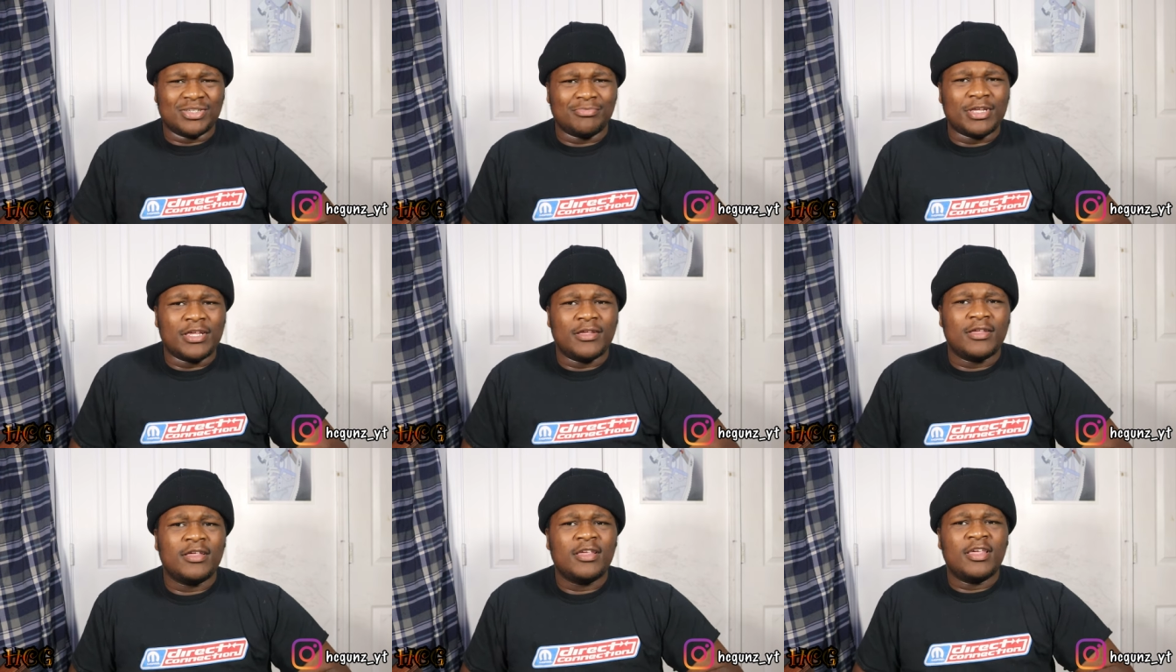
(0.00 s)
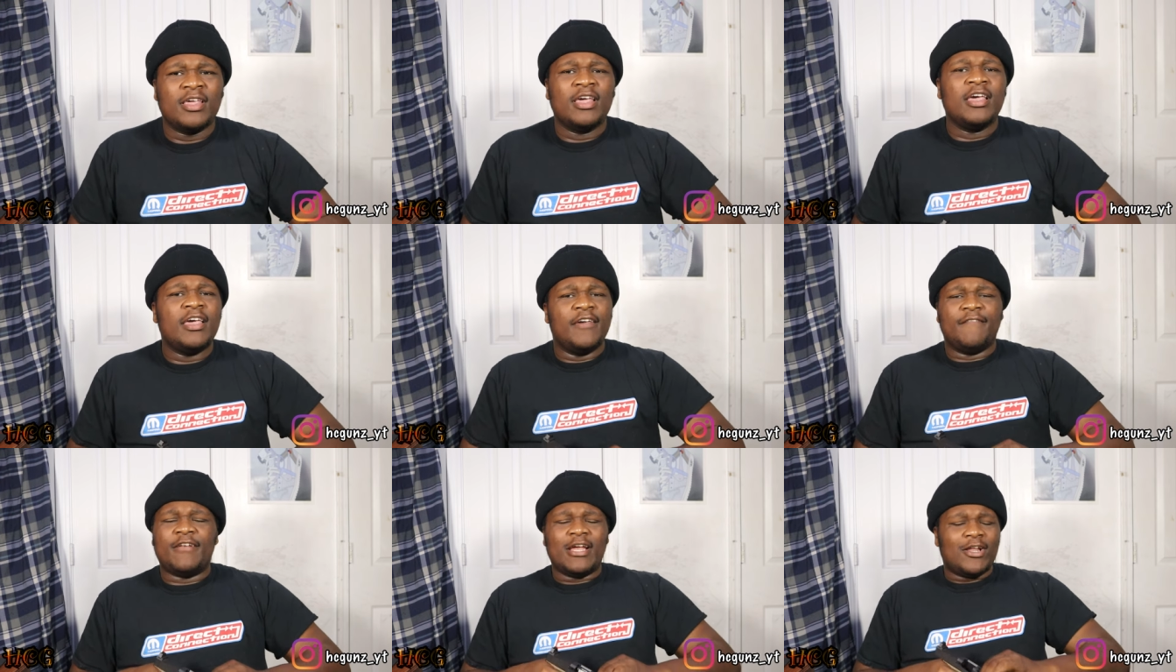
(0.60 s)

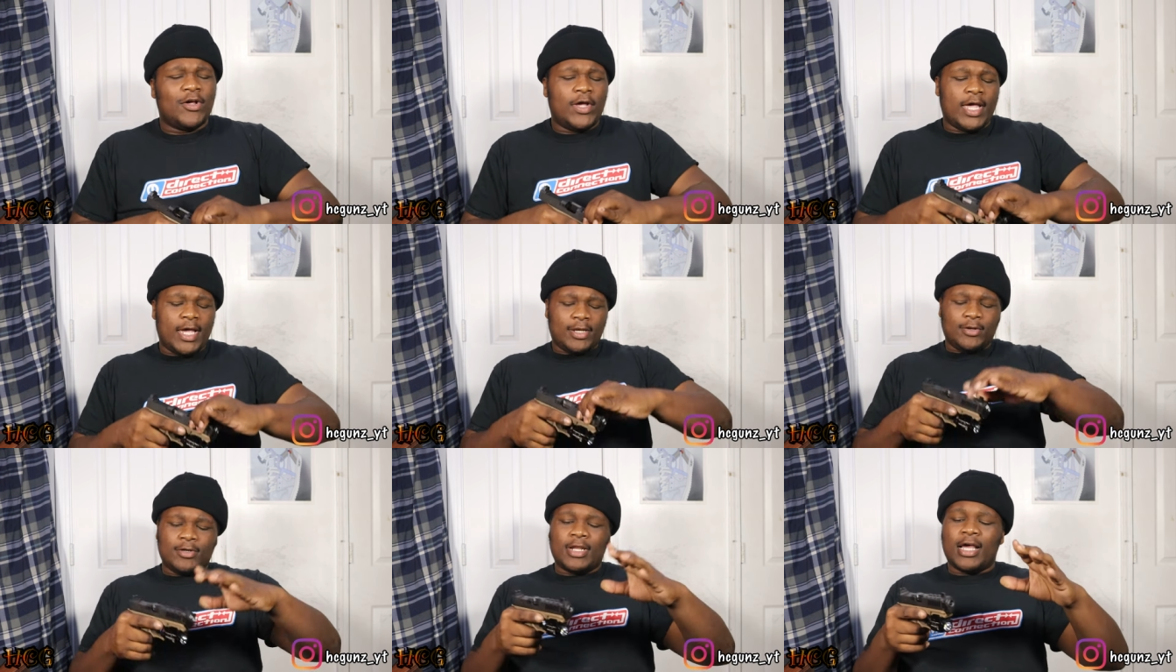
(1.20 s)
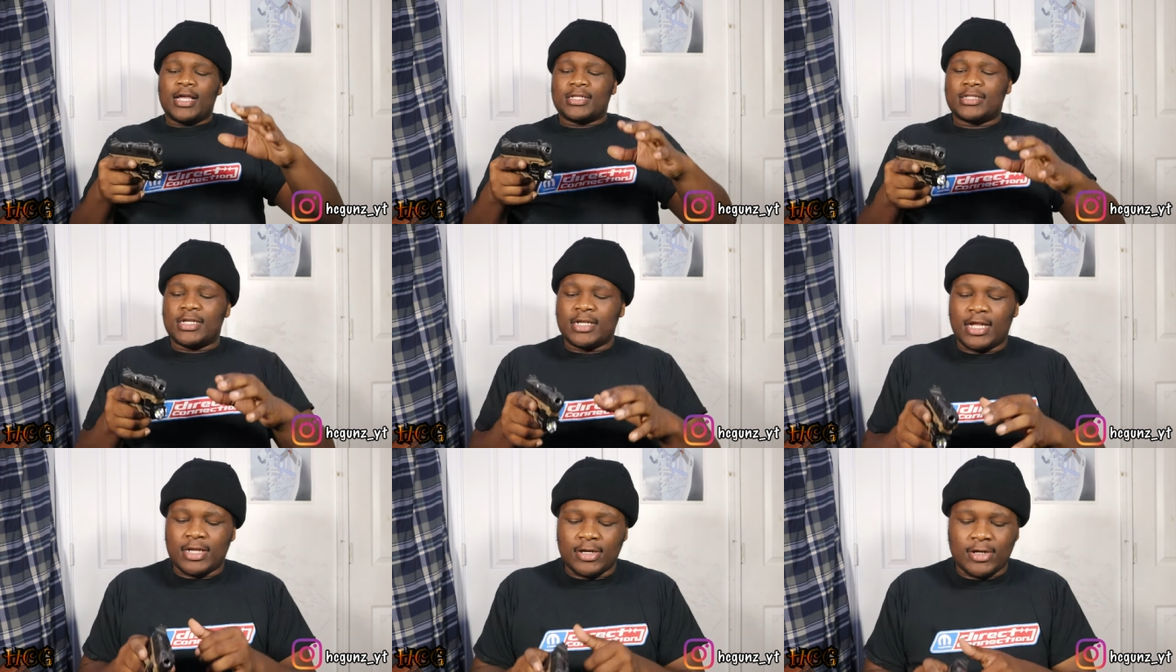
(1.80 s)
If they don't have no knives,
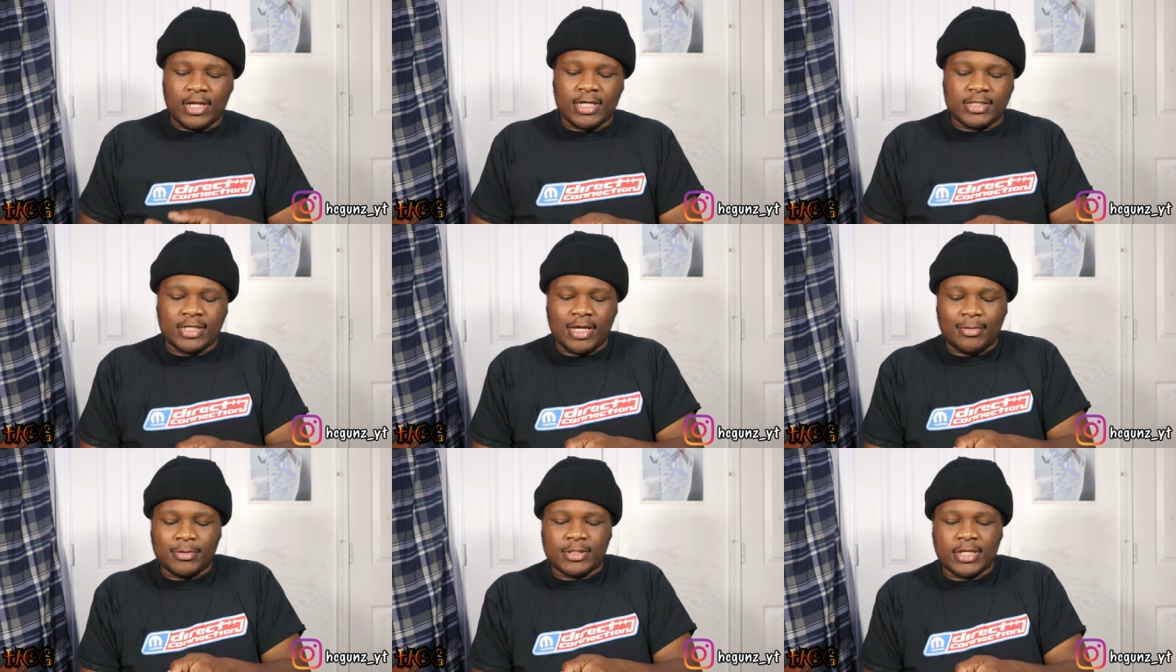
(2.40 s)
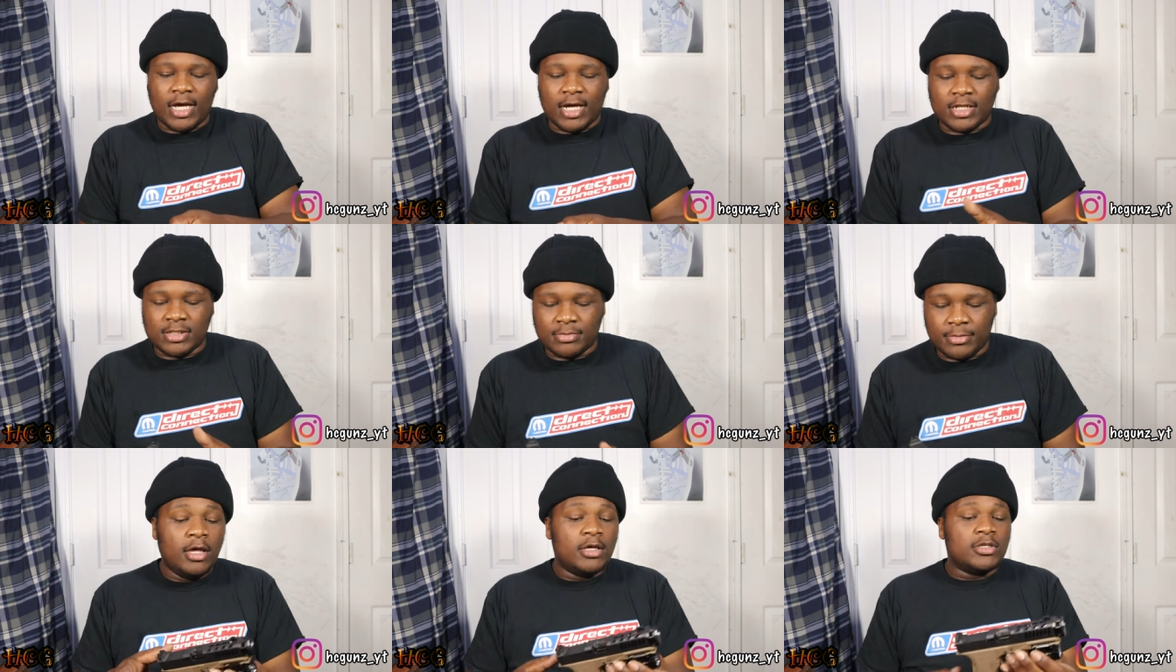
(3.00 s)
then I know they sabotaging.